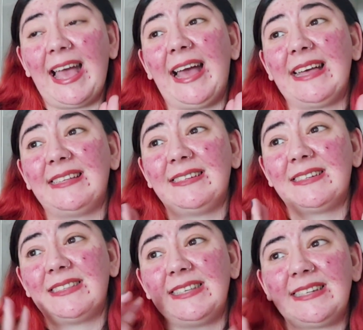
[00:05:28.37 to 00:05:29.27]
And
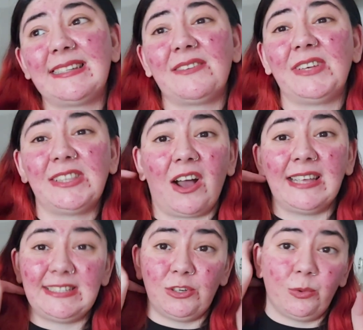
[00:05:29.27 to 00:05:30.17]
this is something that
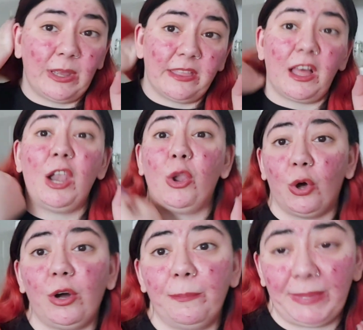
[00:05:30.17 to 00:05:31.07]
I deal with a
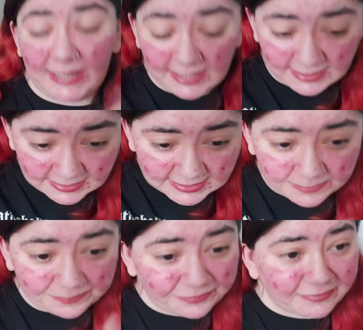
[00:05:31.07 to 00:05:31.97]
lot because